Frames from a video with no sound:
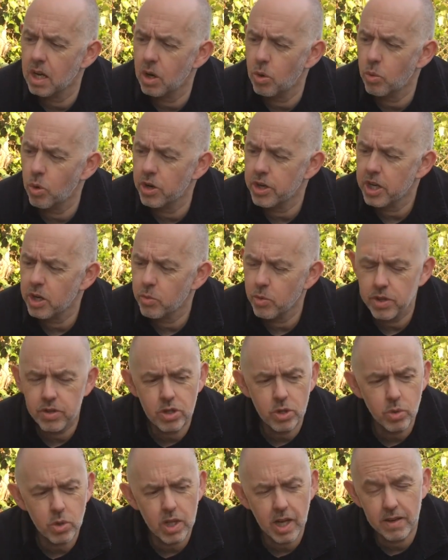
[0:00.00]
working
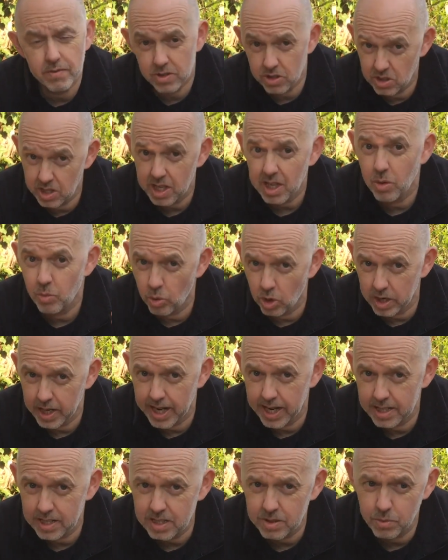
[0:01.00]
with, you will have the stick in one
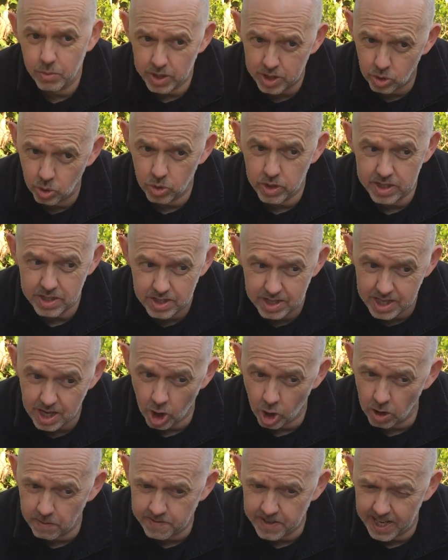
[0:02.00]
hand, we call this the
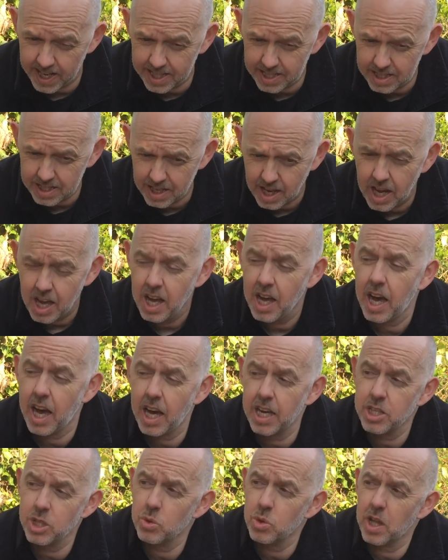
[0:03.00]
off hand,
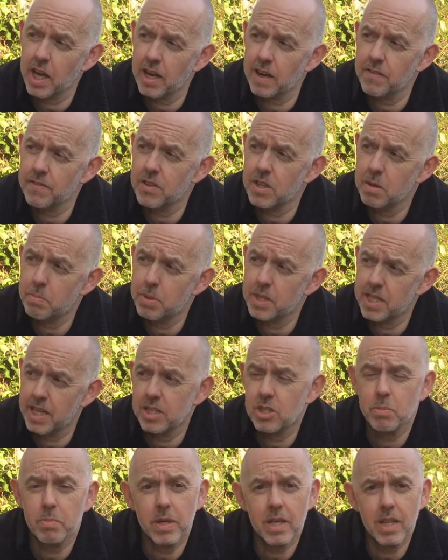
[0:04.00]
and you will have the
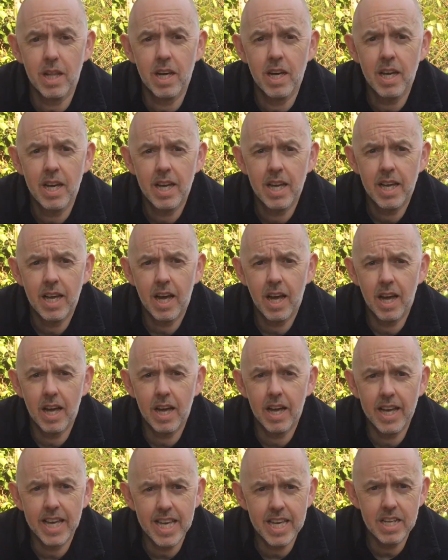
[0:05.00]
potato peeler
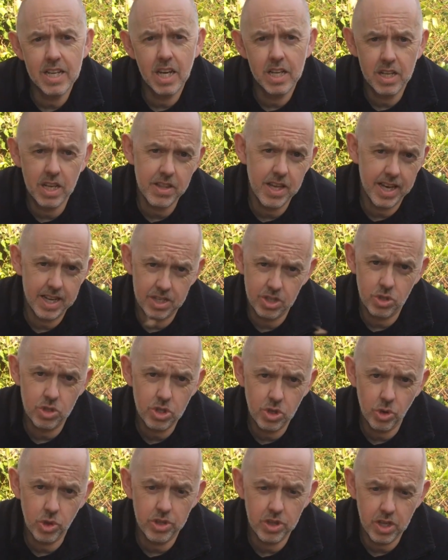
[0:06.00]
in another hand, your
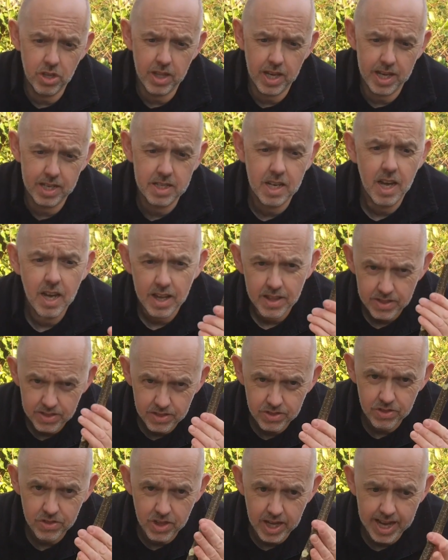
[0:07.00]
tool in the other hand.
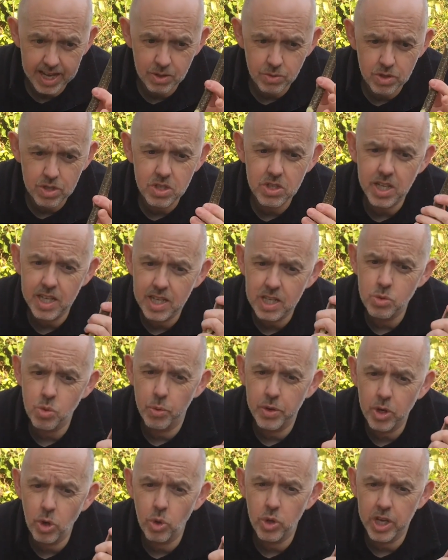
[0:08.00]
The hand with the stick is
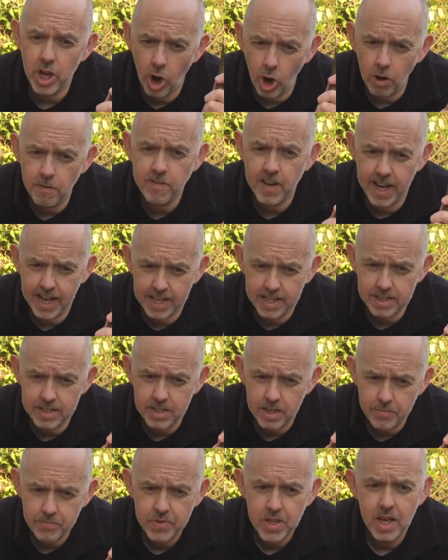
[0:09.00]
what we call the off
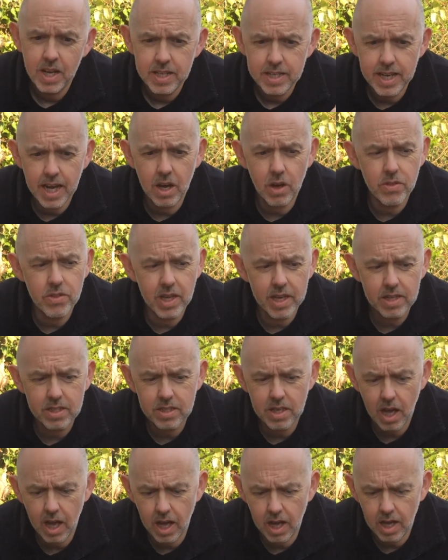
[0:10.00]
hand. Now,
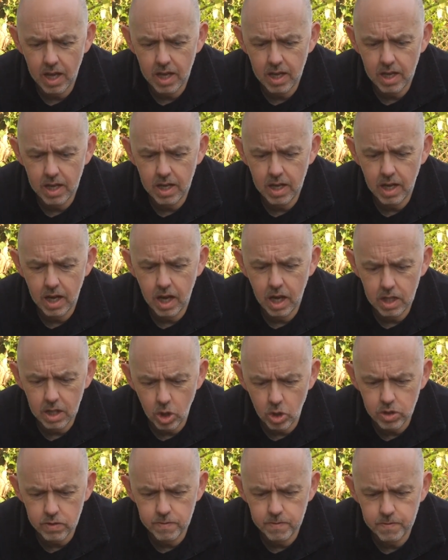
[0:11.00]
there's a
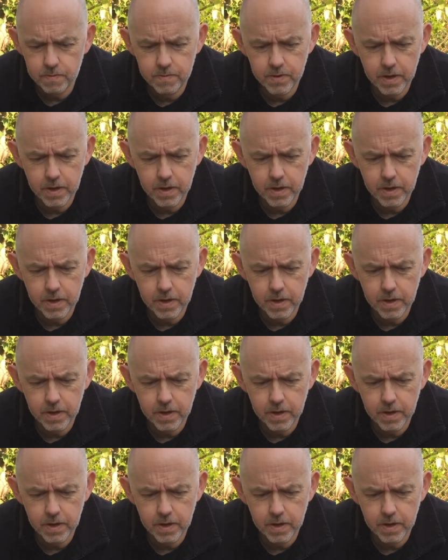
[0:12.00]
lot of